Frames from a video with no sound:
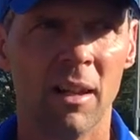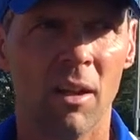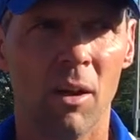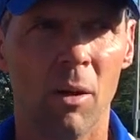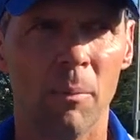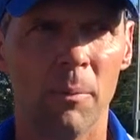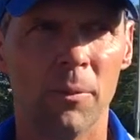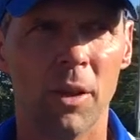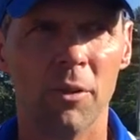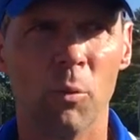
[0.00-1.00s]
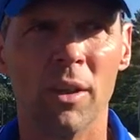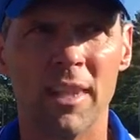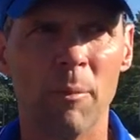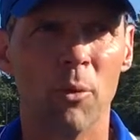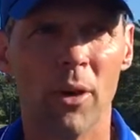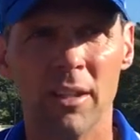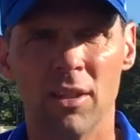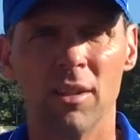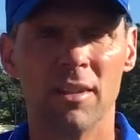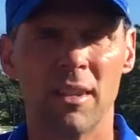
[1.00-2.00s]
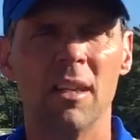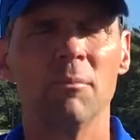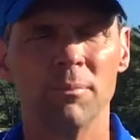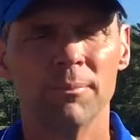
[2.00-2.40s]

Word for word: um, that, what they bring to this team.